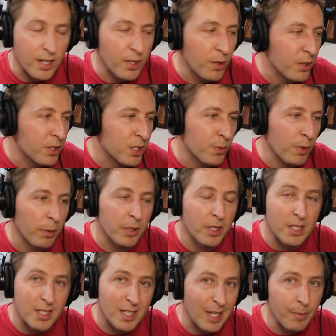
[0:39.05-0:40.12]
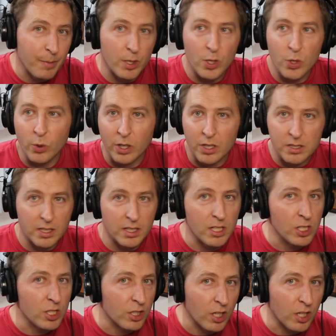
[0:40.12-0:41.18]
I know this is probably the same in New York
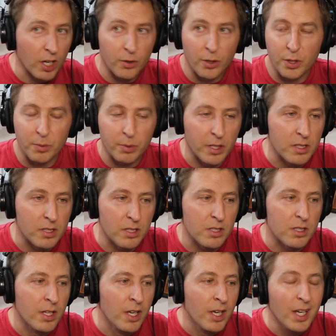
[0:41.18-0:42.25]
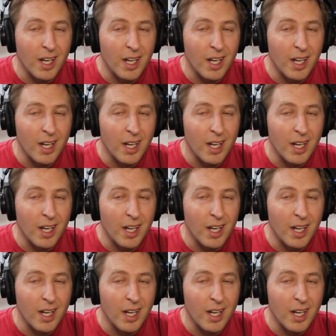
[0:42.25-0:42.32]
City, Chicago, other places.